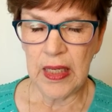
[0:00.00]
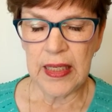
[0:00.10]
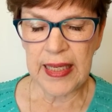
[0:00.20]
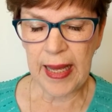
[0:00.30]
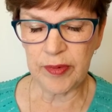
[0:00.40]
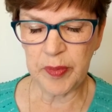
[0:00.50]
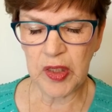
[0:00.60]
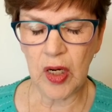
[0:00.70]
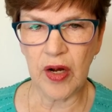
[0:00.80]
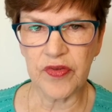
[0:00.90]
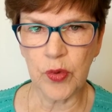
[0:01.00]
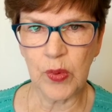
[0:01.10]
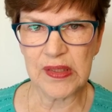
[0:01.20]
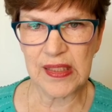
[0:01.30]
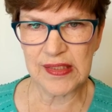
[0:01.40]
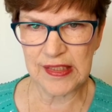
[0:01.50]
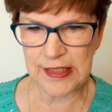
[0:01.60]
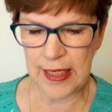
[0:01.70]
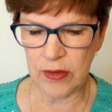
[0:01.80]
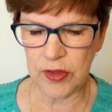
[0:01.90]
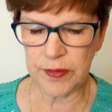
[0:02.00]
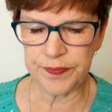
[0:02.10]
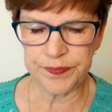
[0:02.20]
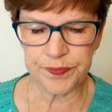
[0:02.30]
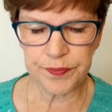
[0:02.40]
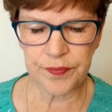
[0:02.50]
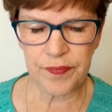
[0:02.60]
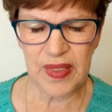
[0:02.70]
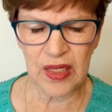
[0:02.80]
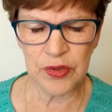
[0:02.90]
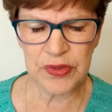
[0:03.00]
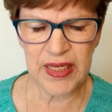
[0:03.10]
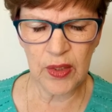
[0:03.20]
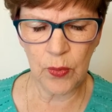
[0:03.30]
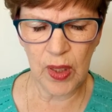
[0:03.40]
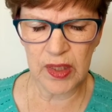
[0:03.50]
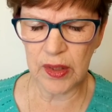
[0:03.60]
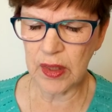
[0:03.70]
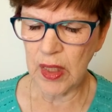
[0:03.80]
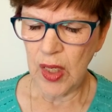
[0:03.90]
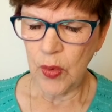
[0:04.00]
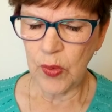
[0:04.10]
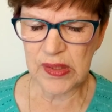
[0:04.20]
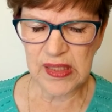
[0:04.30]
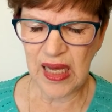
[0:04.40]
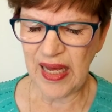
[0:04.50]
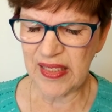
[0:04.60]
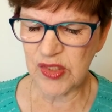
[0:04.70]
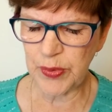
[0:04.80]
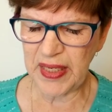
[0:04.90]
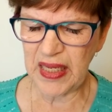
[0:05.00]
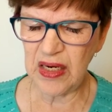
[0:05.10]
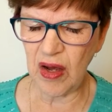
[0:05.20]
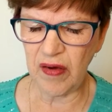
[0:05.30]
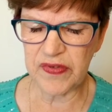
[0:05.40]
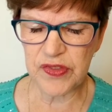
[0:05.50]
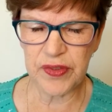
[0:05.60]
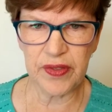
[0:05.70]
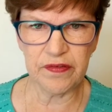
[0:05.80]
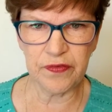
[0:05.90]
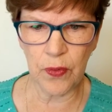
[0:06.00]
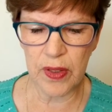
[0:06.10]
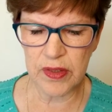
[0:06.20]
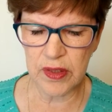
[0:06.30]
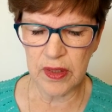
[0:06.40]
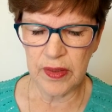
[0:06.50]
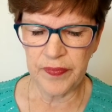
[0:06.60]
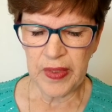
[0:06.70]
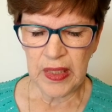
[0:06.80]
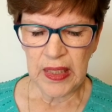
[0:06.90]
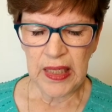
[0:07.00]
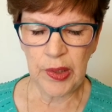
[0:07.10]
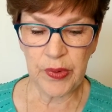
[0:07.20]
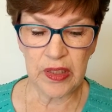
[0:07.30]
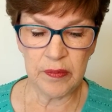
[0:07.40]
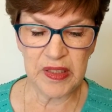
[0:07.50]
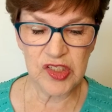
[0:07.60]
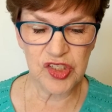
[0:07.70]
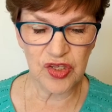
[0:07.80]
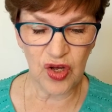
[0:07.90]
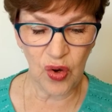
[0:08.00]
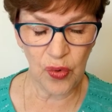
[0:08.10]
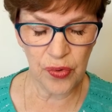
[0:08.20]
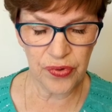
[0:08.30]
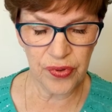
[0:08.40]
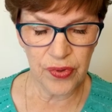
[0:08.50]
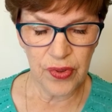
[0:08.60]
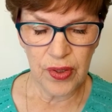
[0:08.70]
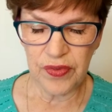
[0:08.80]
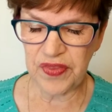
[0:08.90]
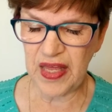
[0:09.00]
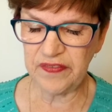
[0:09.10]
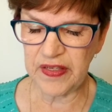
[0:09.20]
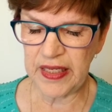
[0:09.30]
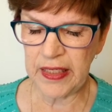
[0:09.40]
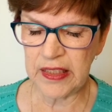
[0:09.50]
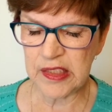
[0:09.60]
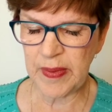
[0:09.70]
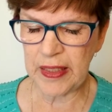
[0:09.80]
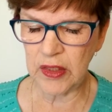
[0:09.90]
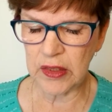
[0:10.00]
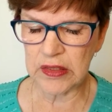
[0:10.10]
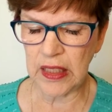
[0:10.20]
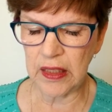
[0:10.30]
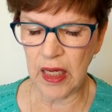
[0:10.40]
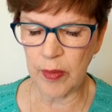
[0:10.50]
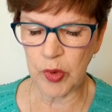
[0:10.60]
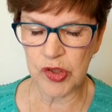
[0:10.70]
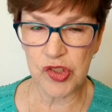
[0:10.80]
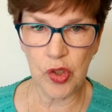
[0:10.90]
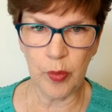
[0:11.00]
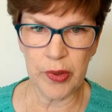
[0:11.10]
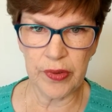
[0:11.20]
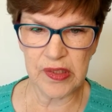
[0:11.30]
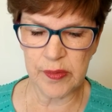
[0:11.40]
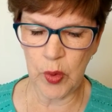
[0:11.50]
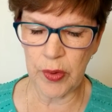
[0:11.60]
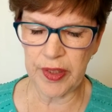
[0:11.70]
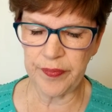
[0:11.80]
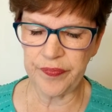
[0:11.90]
Captain MacArthur was astounded. Lieutenant Walker was the highest-ranking officer in the fort. He would administer the oath. Thankfully, he and his men looked a lot more sober this morning.